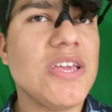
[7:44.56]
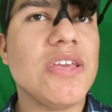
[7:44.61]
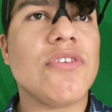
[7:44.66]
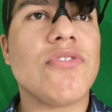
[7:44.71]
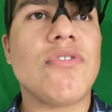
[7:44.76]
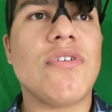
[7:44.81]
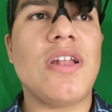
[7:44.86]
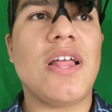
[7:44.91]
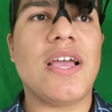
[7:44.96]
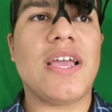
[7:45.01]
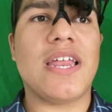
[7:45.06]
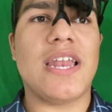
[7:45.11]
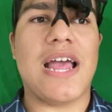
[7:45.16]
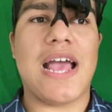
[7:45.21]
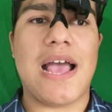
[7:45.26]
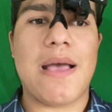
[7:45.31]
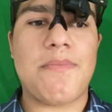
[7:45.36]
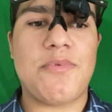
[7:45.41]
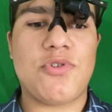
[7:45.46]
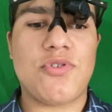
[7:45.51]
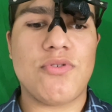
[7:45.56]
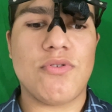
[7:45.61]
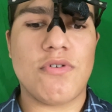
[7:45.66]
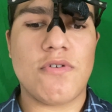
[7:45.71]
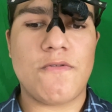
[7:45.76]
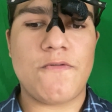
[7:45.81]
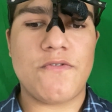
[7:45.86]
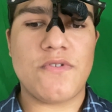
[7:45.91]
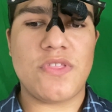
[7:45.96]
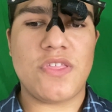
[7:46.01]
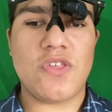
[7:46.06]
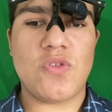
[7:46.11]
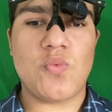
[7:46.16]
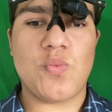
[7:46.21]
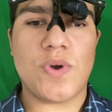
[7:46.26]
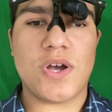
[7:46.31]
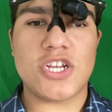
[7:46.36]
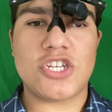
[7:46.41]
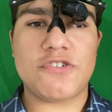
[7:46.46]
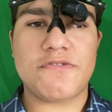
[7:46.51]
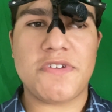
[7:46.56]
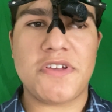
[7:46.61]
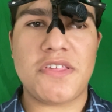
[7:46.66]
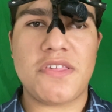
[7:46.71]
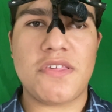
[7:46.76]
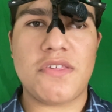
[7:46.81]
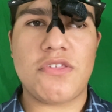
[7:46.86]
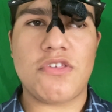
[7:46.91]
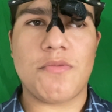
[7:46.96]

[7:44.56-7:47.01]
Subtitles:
sort of like an app store for these watch faces,